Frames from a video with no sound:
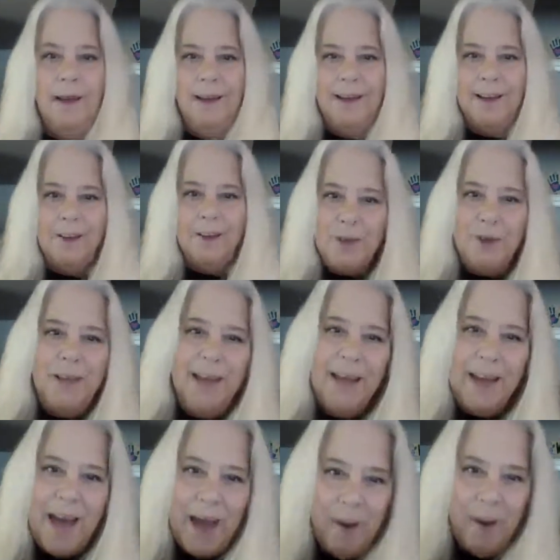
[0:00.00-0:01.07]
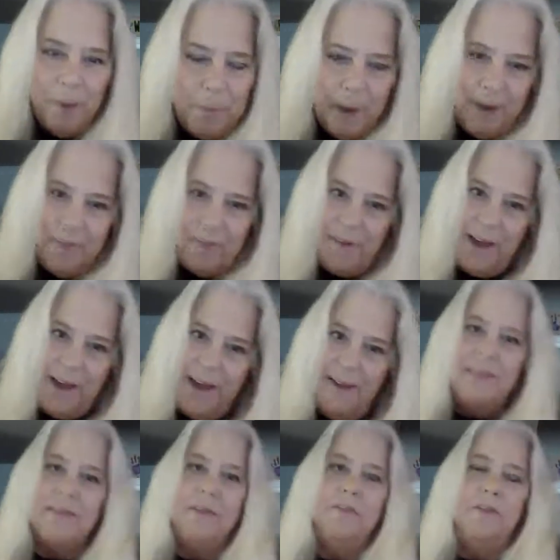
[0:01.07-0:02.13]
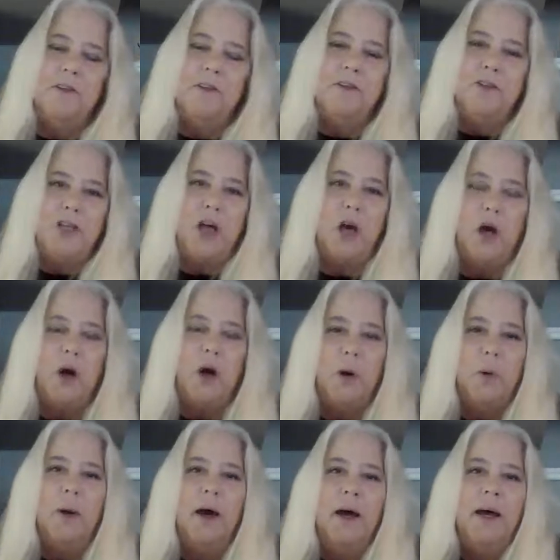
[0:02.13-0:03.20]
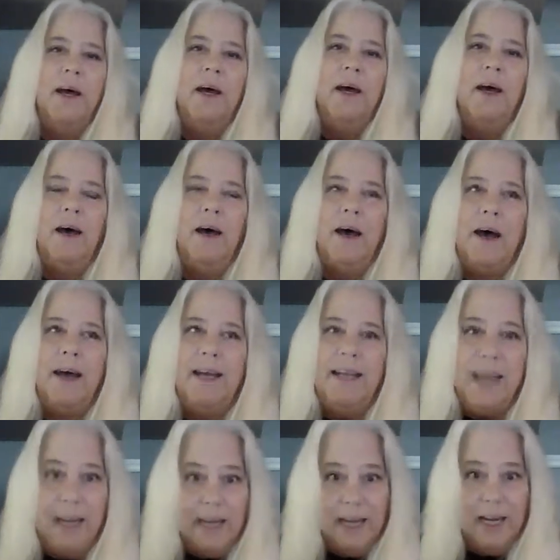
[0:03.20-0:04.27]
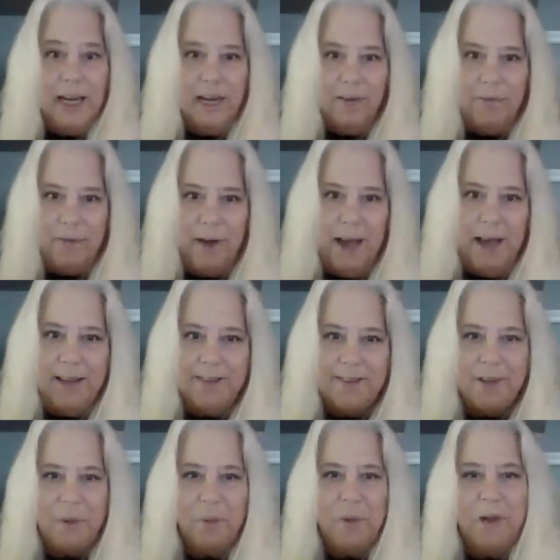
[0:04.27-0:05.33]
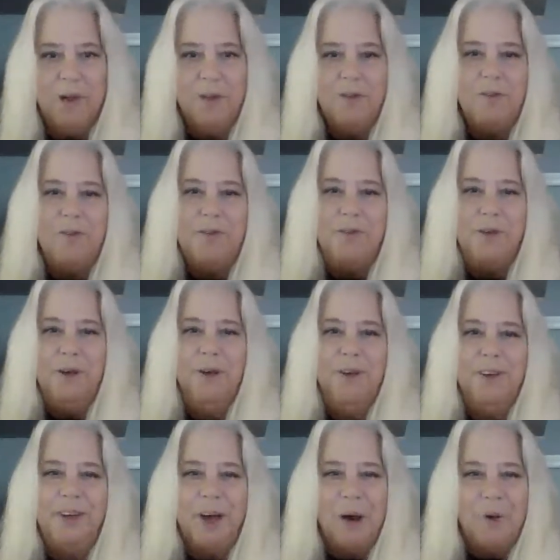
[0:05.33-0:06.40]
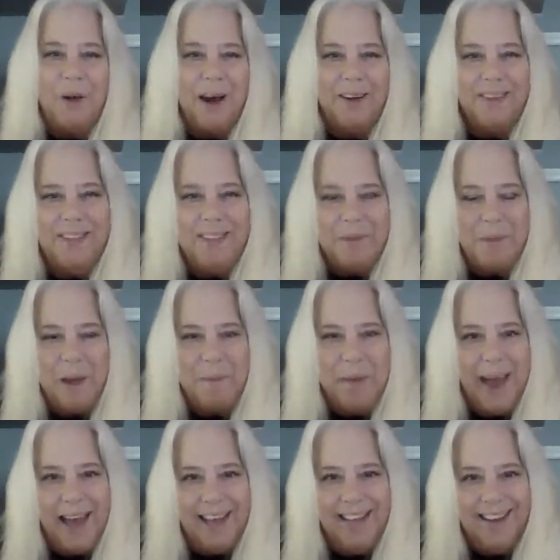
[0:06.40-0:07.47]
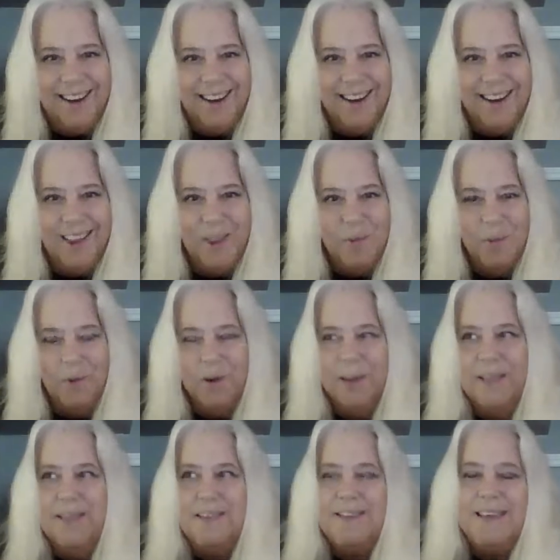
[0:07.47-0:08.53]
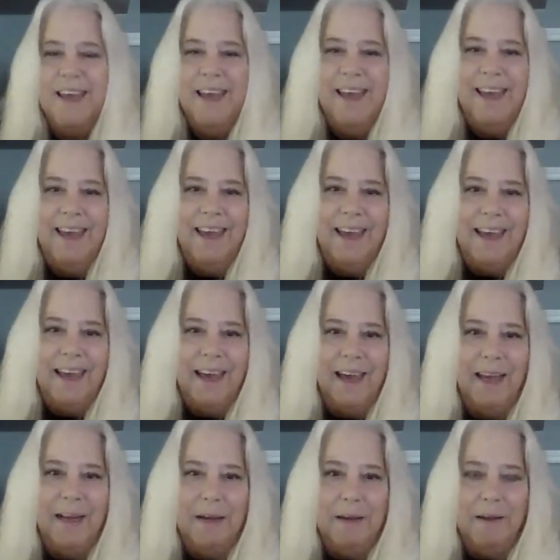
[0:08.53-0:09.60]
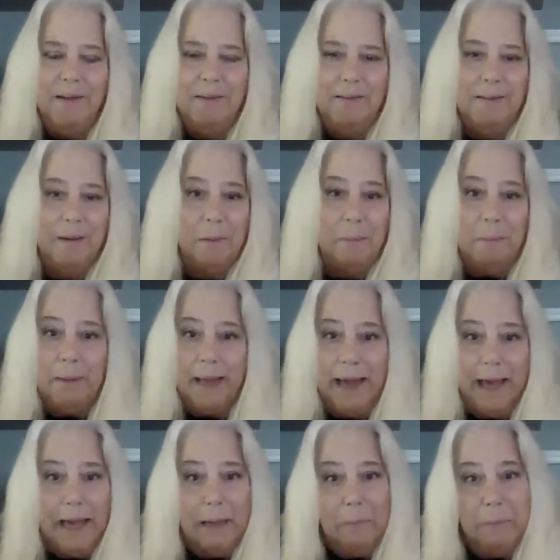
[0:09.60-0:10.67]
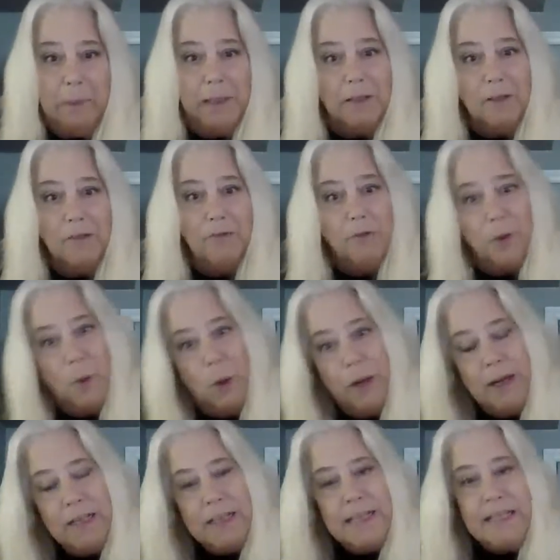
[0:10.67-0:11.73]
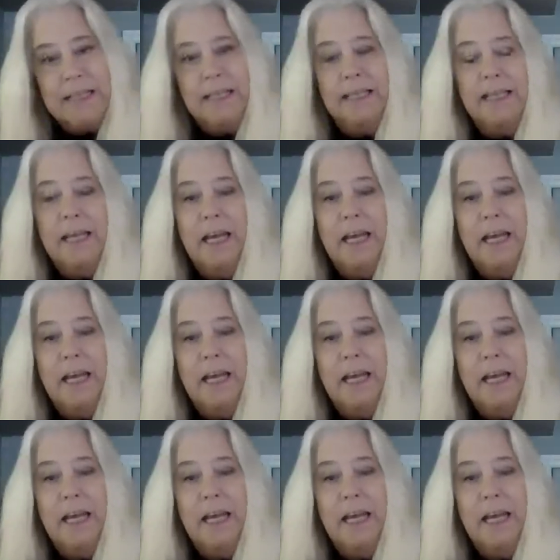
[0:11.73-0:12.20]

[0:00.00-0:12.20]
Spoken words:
Now, Jolie and I were big fans of the show Naked and Afraid. So we used to go out into my backyard in the woods and play it, build forts, and